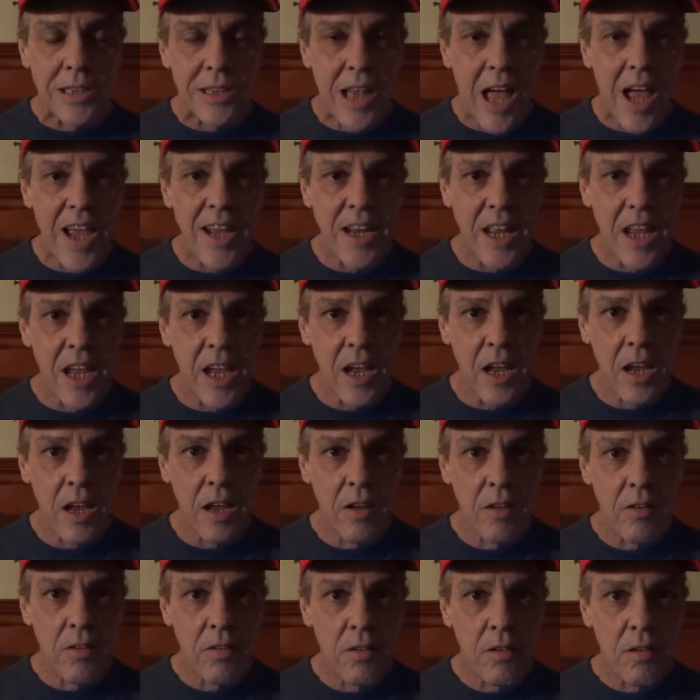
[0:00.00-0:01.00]
lighting
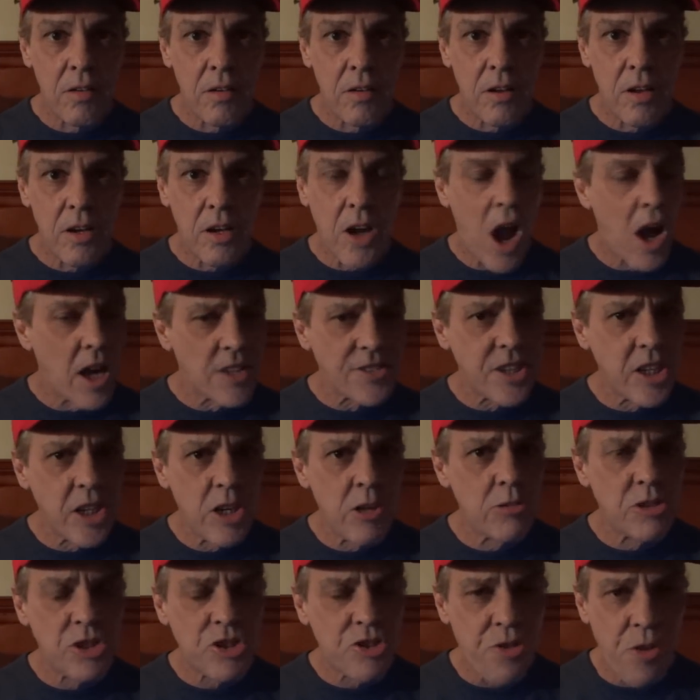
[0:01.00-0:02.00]
causing
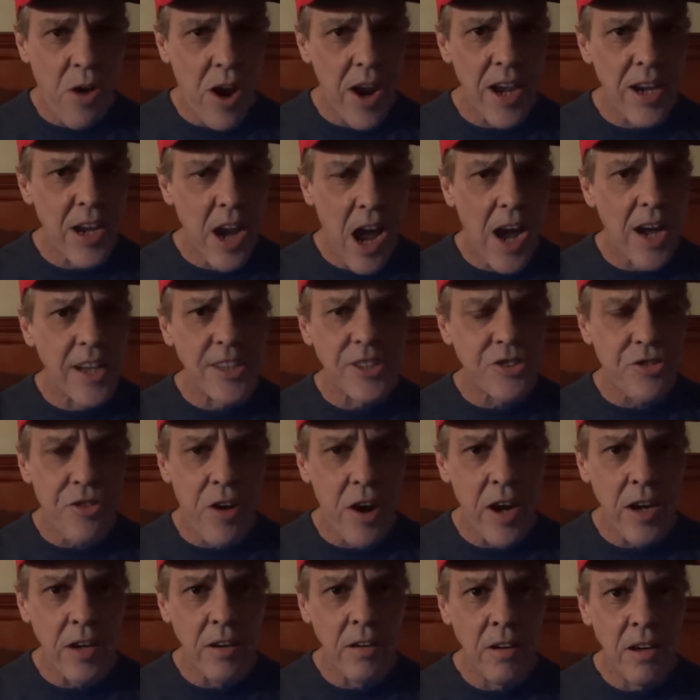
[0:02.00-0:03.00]
you strain, eye
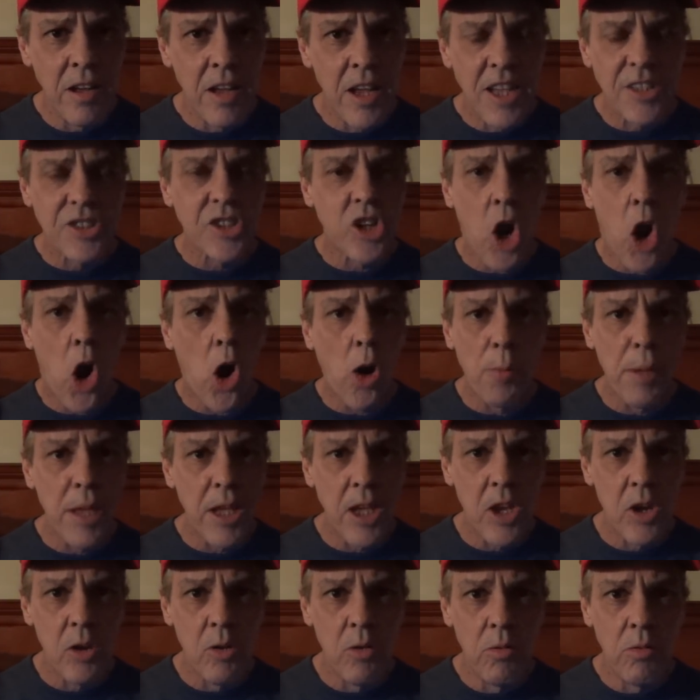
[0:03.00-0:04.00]
strain? Is it
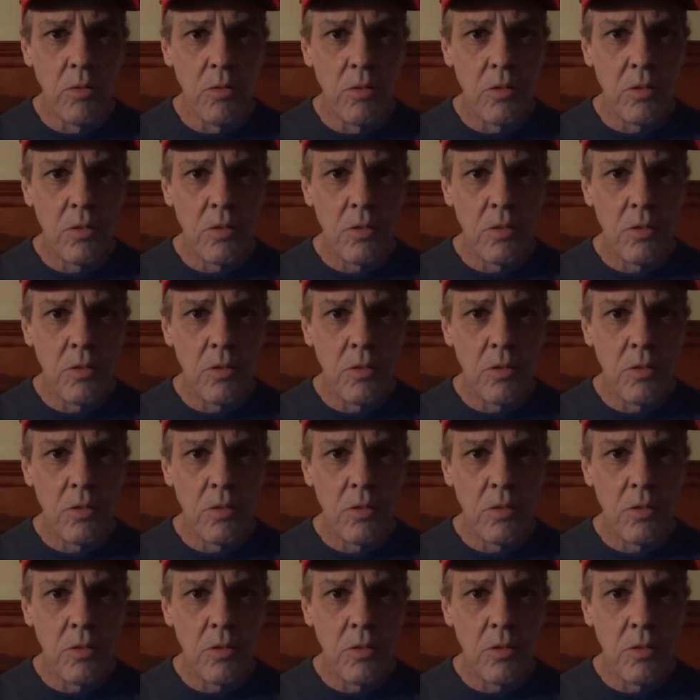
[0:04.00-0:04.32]
harming you?